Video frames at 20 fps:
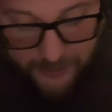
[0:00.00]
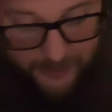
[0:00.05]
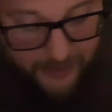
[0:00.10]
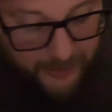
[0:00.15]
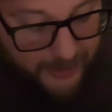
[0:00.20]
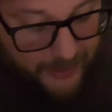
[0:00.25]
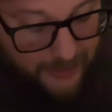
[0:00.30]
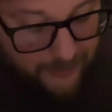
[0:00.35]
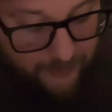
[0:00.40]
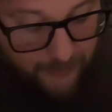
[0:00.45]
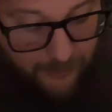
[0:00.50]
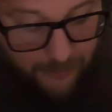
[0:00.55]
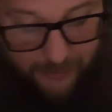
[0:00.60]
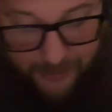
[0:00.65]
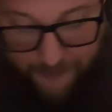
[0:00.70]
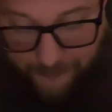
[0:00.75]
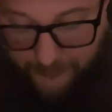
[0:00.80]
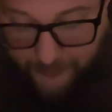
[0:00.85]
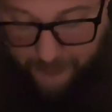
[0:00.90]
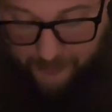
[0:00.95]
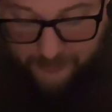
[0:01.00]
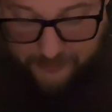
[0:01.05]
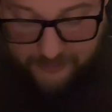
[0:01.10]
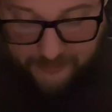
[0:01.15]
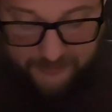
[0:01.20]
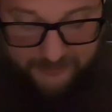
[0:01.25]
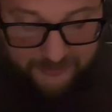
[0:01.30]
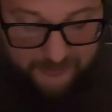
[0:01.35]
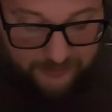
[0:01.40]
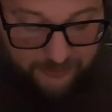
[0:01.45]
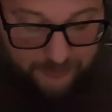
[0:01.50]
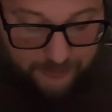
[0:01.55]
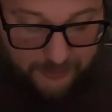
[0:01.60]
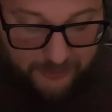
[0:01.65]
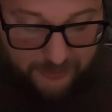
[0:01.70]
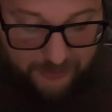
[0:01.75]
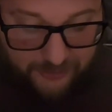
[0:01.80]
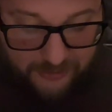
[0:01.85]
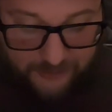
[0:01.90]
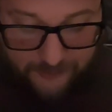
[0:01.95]
What could I even offer her in this
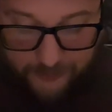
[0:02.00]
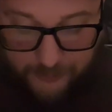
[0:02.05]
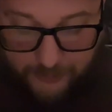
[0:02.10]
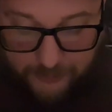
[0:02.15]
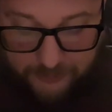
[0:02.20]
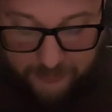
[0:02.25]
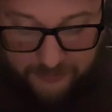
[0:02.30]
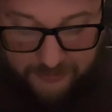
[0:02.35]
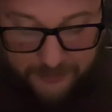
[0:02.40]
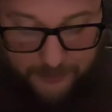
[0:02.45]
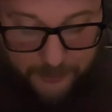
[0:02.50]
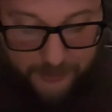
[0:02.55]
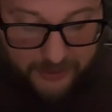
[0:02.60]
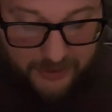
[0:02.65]
situation if it was